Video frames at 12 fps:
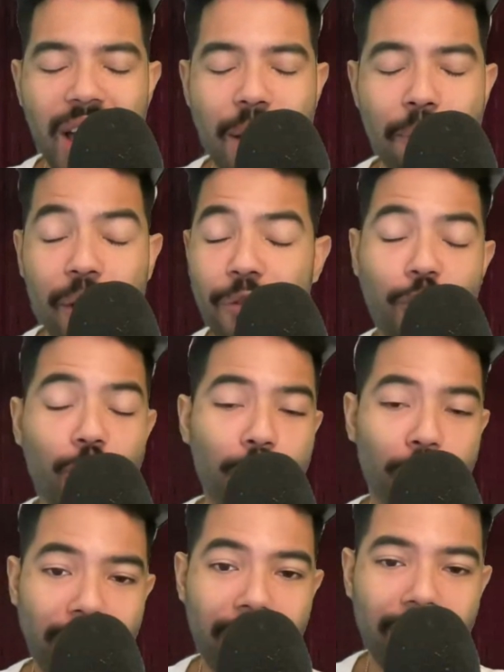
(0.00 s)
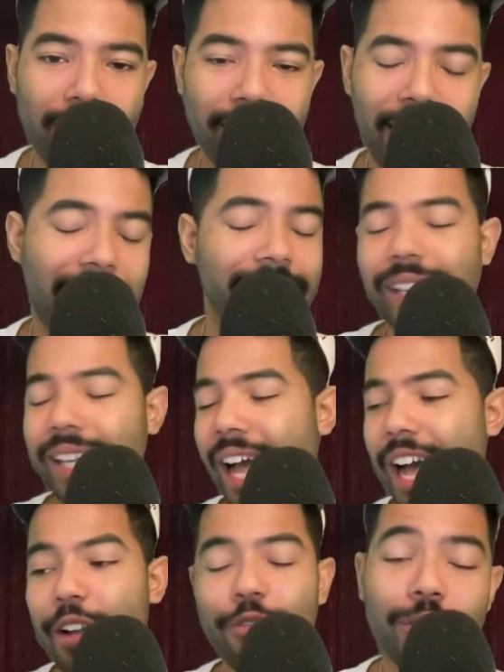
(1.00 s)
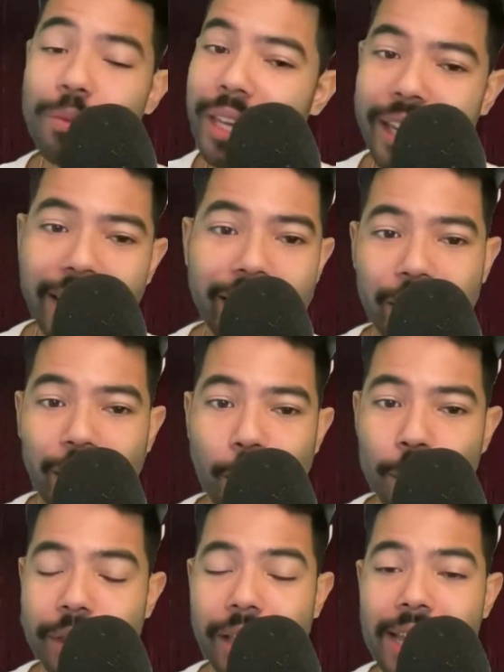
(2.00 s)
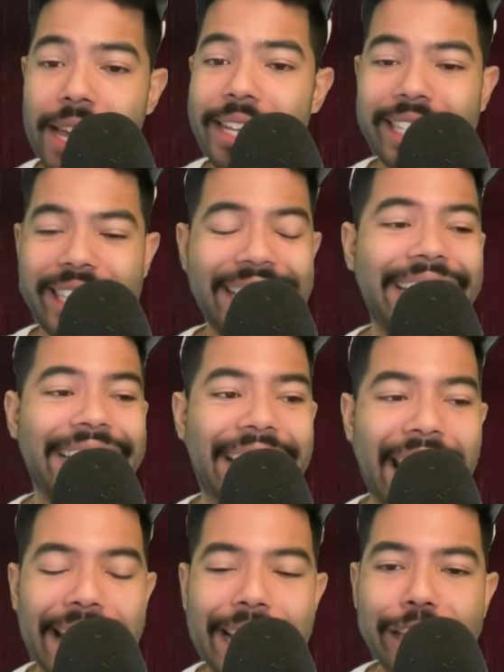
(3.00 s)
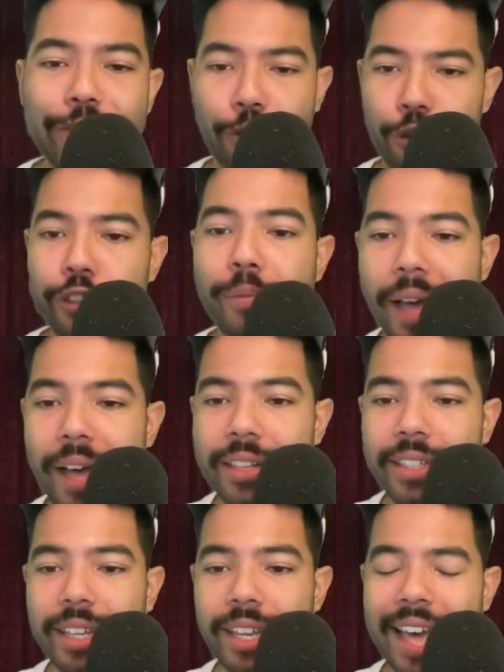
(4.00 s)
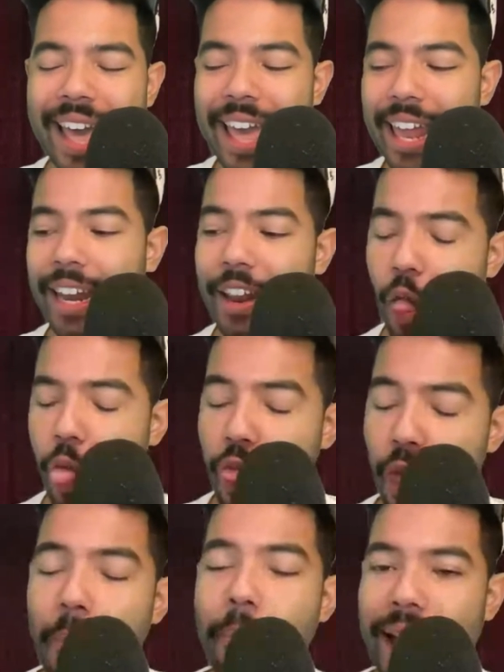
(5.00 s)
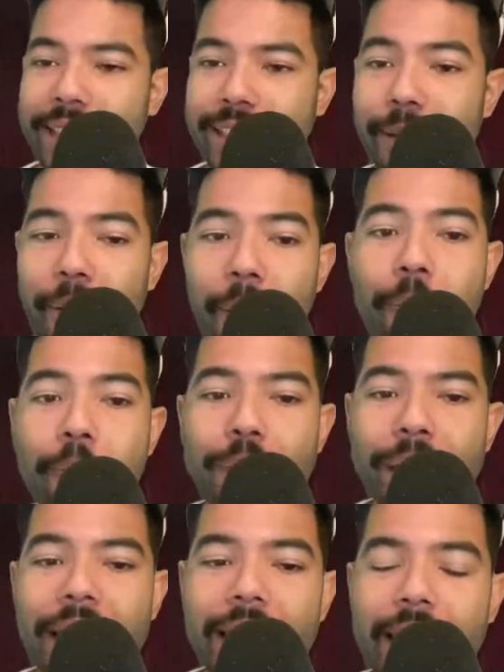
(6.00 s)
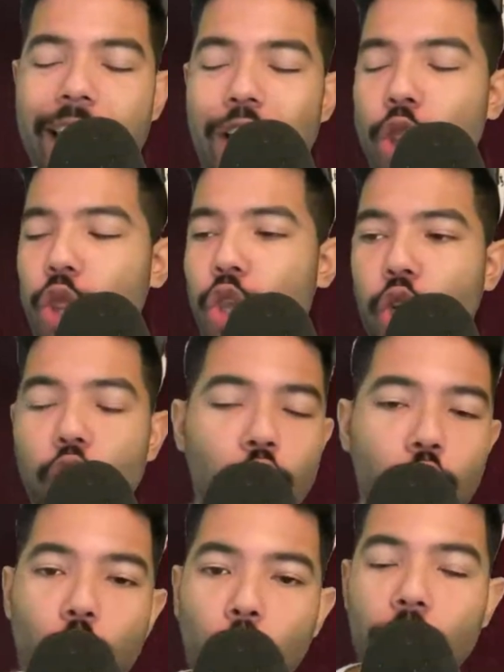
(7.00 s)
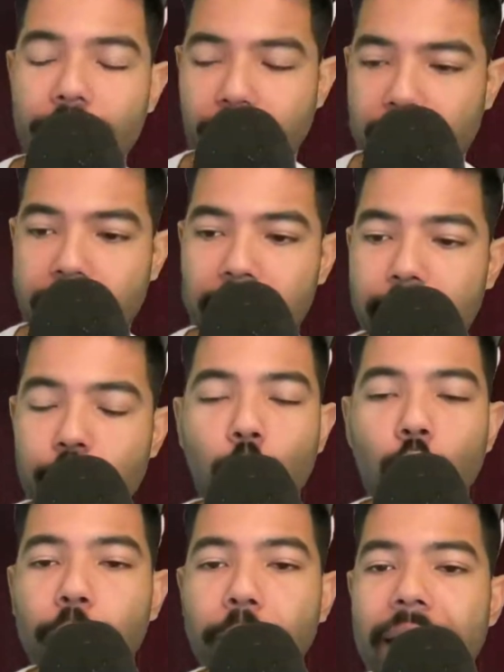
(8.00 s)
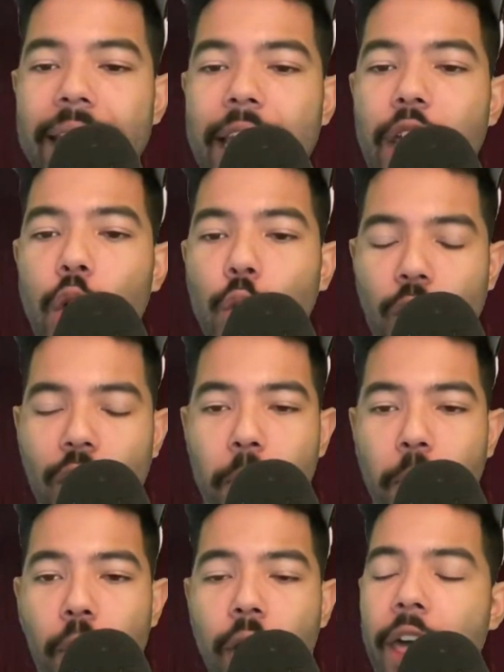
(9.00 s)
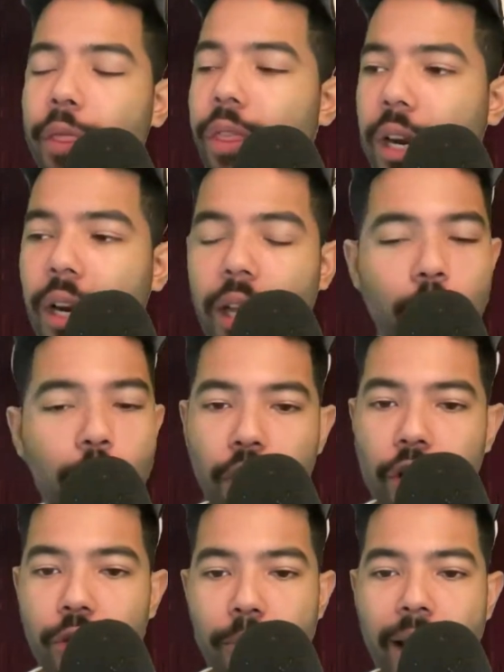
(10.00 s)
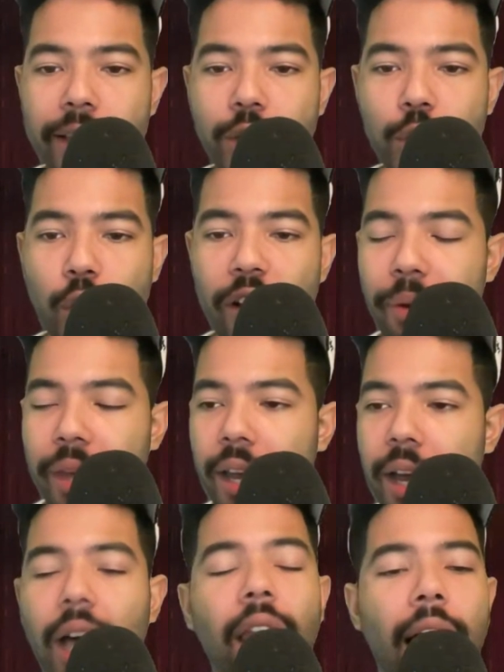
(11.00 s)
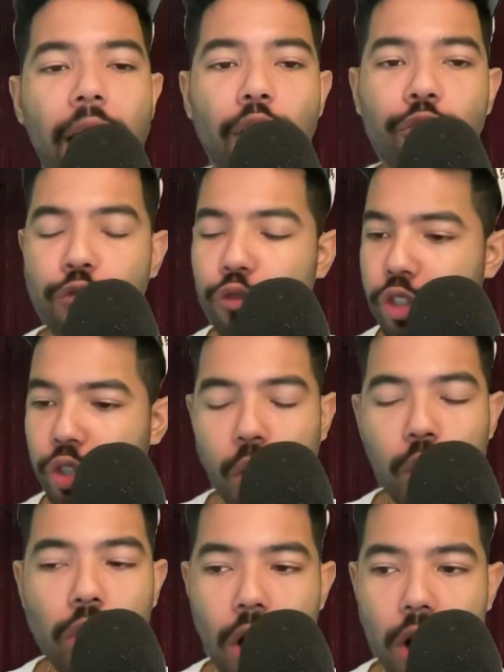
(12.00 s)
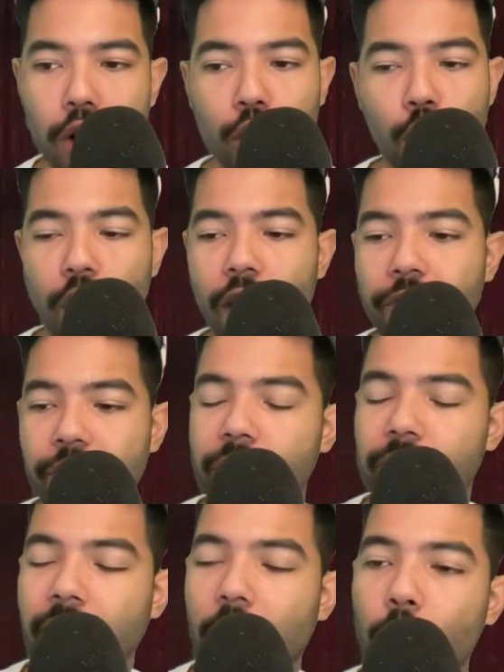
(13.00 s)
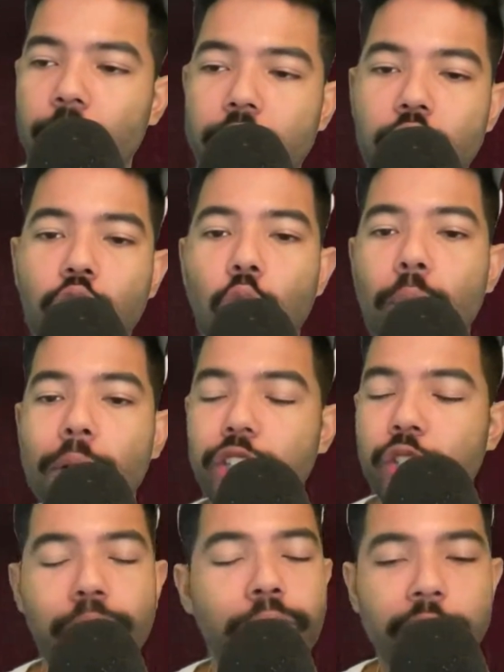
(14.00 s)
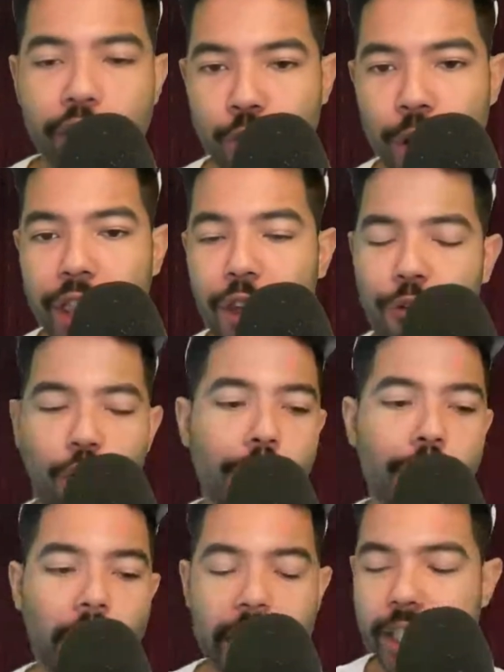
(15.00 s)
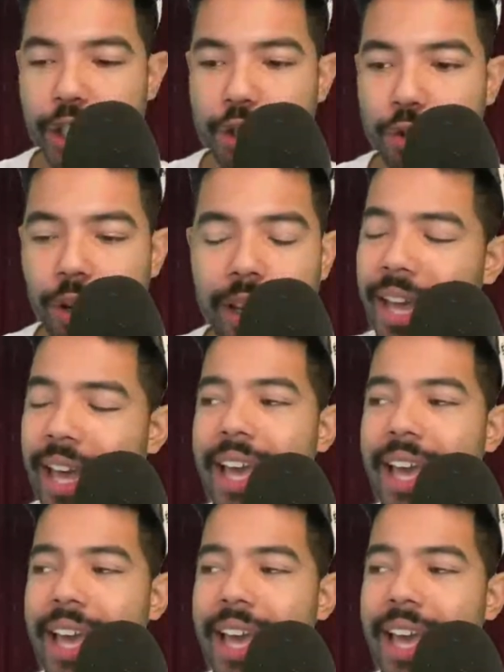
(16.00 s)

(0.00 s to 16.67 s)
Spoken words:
But for me, as a guy from the East Coast, seeing Yankees versus Mets, and the Mets beating the New York Yankees would be incredible. The little brother Mets, who have been clowned for so long, who have dealt with so much misery in their franchise history.